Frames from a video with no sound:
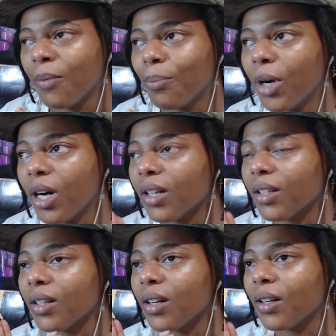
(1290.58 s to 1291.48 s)

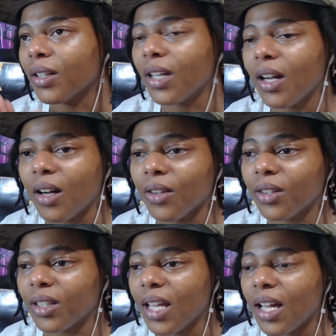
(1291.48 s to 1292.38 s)
But yeah, other
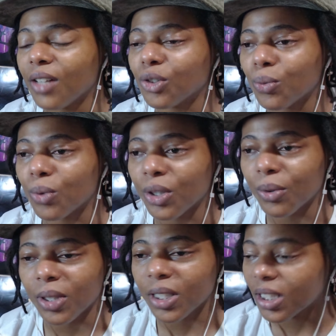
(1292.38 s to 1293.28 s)
than that, it was a really,
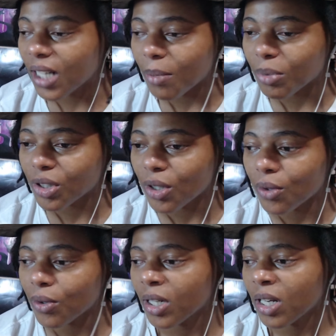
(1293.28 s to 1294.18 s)
really good
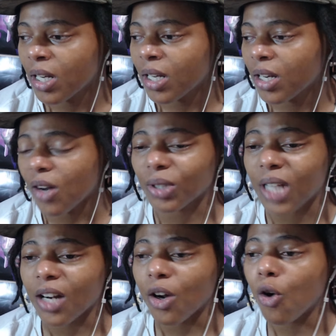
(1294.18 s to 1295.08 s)
episode. You know, I was
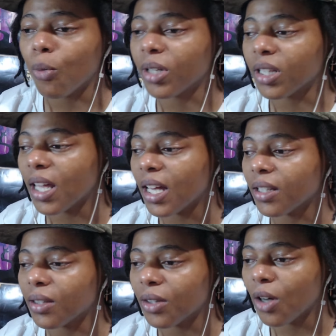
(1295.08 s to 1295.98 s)
kind of hoping
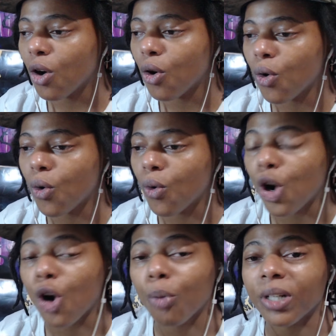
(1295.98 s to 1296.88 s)
that the whole
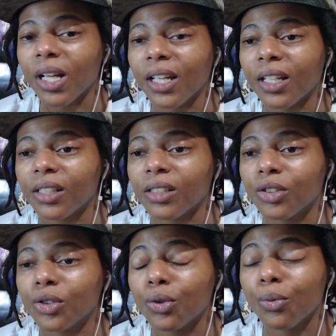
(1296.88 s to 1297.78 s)
Copenhagen
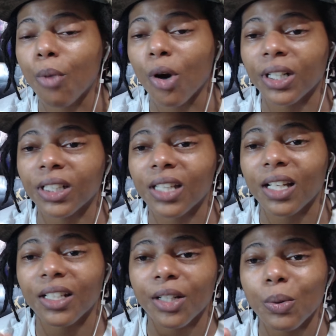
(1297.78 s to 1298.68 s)
to Marcus
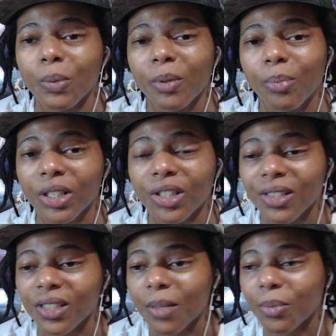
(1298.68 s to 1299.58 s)
idea would be pitched
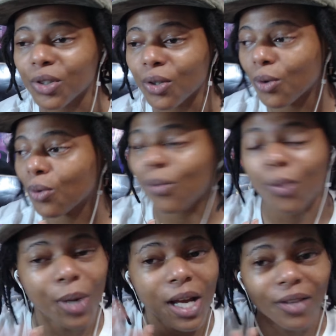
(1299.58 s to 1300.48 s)
this episode. I'm
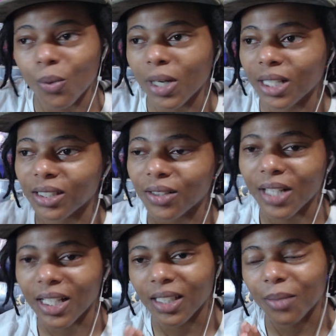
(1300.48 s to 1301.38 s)
going to have to wait until
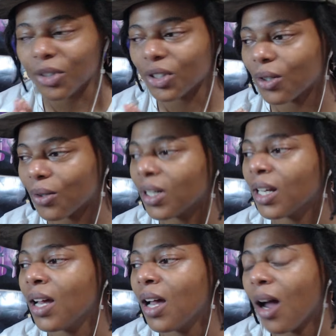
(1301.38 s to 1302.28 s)
next episode.
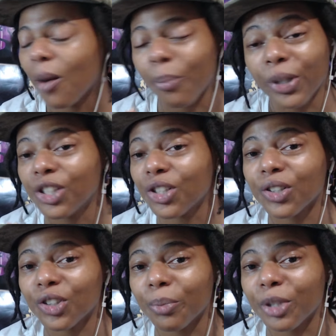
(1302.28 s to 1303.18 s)
I'm pretty sure
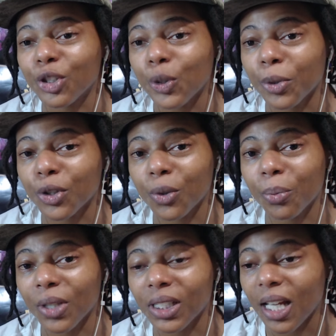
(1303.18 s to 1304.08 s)
he's going to be super,
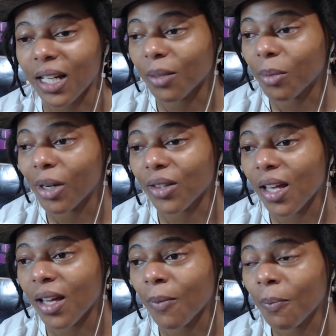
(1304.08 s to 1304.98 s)
super excited about
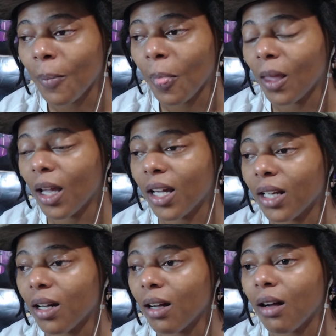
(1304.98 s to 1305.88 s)
that.
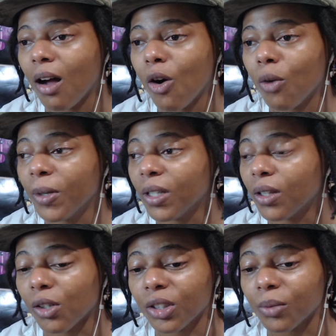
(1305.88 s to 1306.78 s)
And I hope he
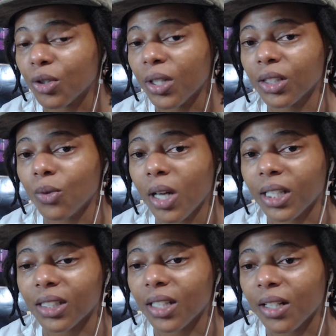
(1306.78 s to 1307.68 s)
learns some tricks while
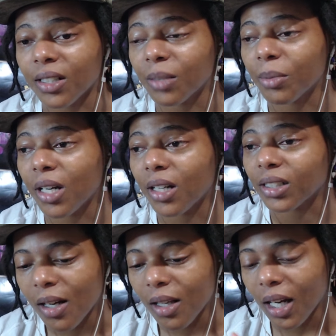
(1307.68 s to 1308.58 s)
he's there, to be
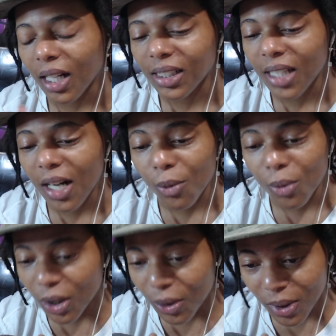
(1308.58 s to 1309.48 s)
honest. Like I said, I
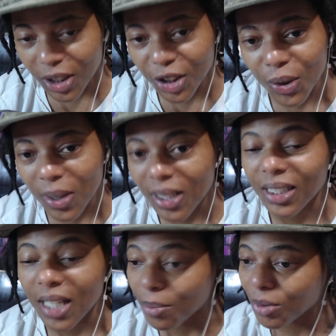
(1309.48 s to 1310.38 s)
really, really enjoyed
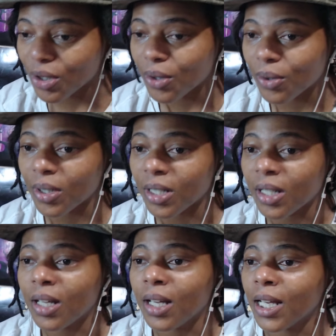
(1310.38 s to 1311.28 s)
this episode.
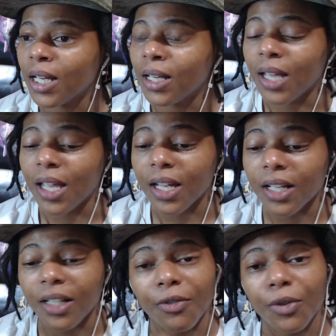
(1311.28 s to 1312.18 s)

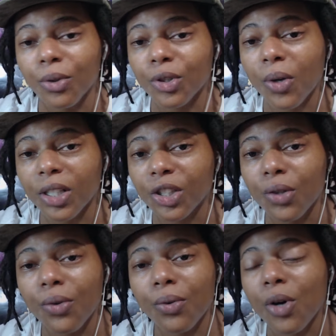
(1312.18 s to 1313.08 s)
And if you enjoyed it
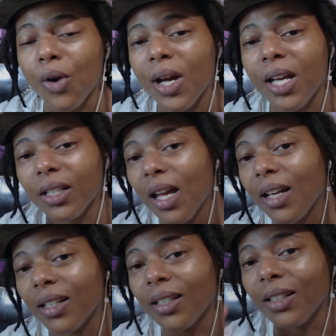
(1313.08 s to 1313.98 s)
too, go ahead and
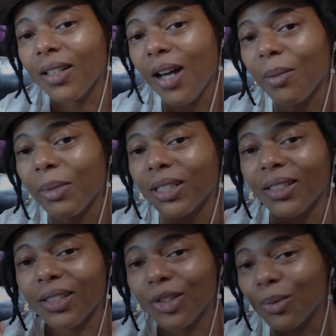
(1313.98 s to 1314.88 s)
like, comment,
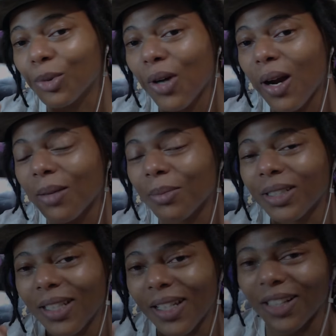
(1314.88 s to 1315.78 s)
subscribe,
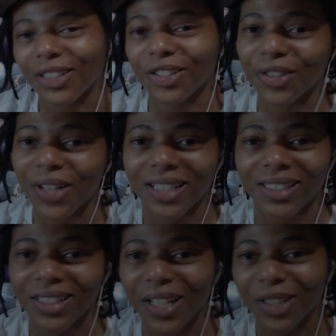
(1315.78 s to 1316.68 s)
and I'll see you guys
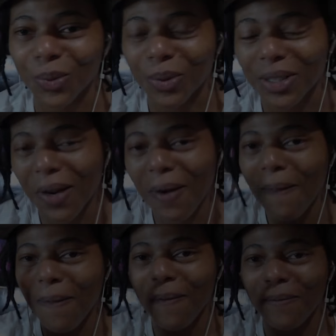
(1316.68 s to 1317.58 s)
in the next one.
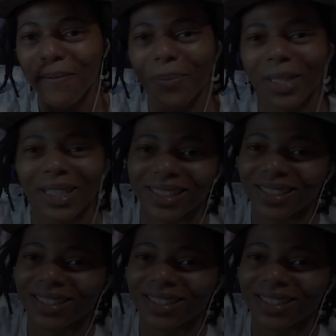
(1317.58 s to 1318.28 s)
Peace.